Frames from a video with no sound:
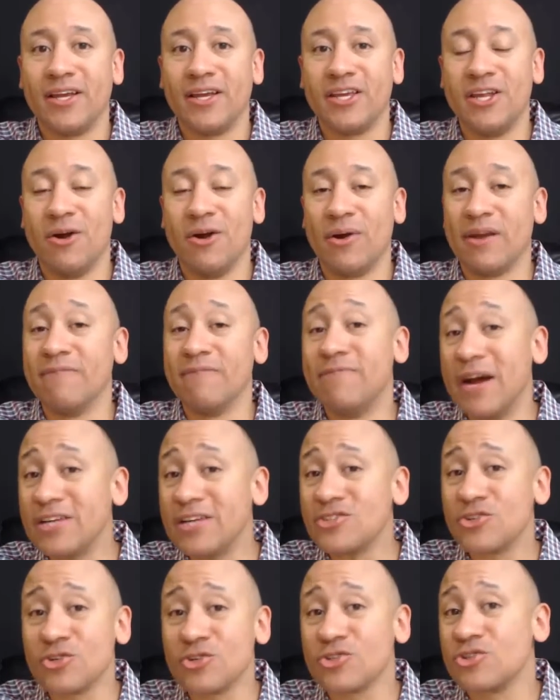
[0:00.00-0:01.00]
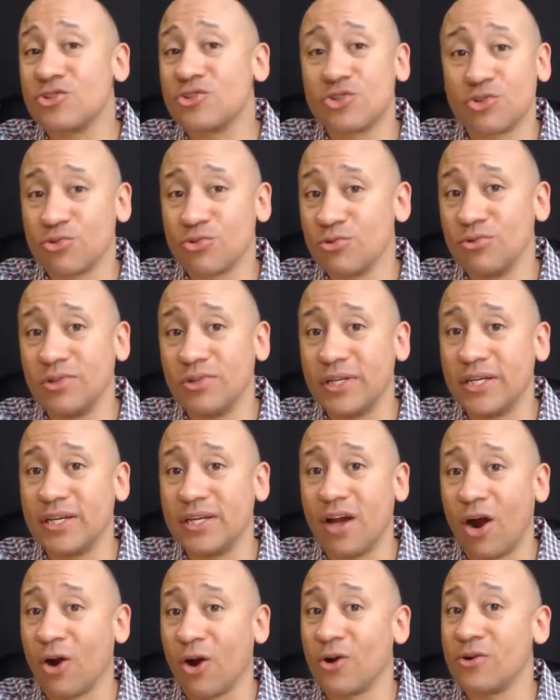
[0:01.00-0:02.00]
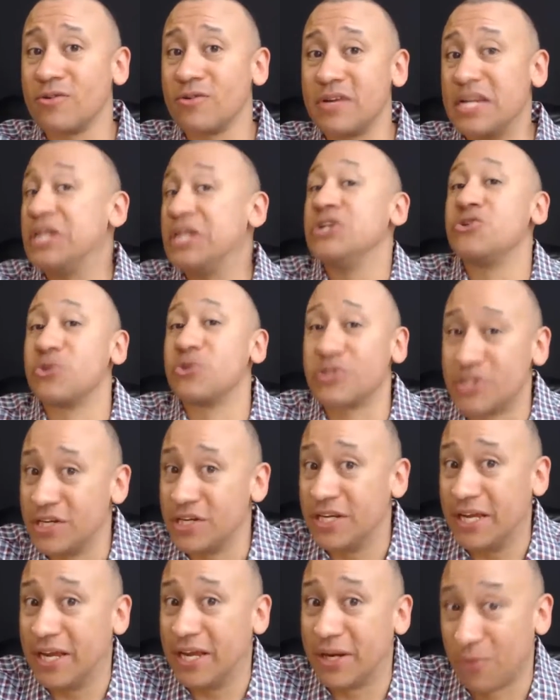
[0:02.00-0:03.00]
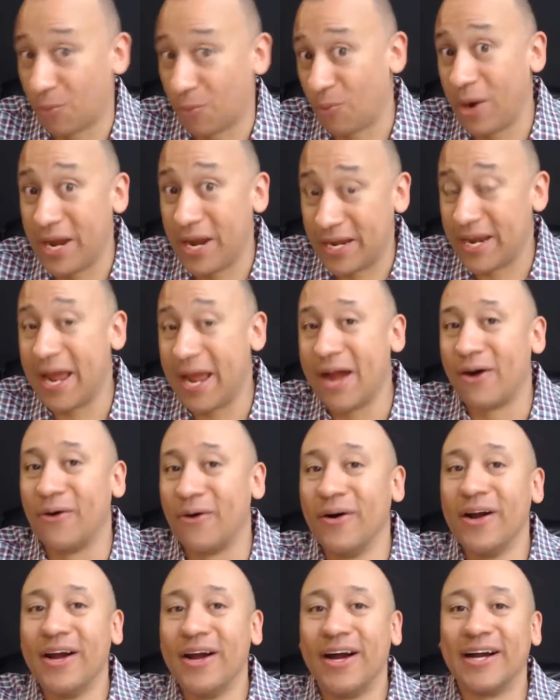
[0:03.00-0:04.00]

you know, investors truly aren't interested in right now.